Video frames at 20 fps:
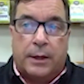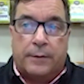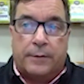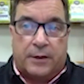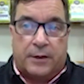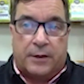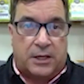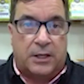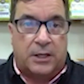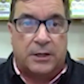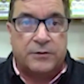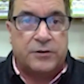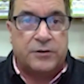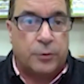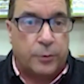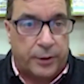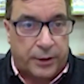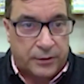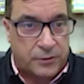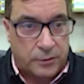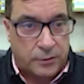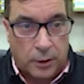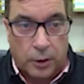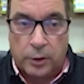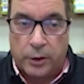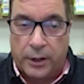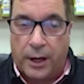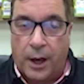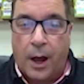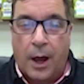The key is doing it
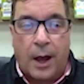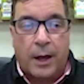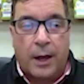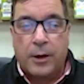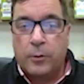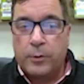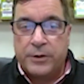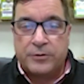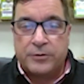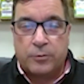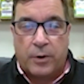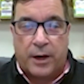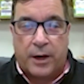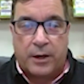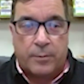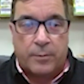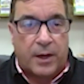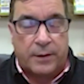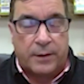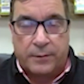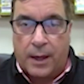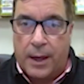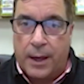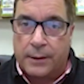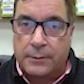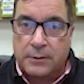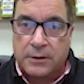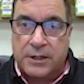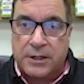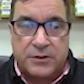slowly. I always recommend
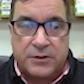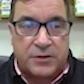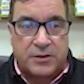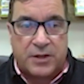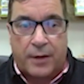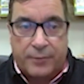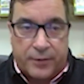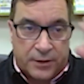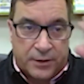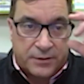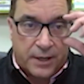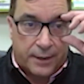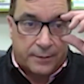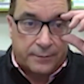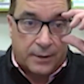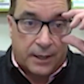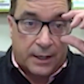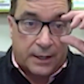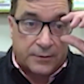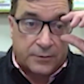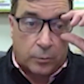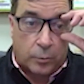at least 7 to 10 days.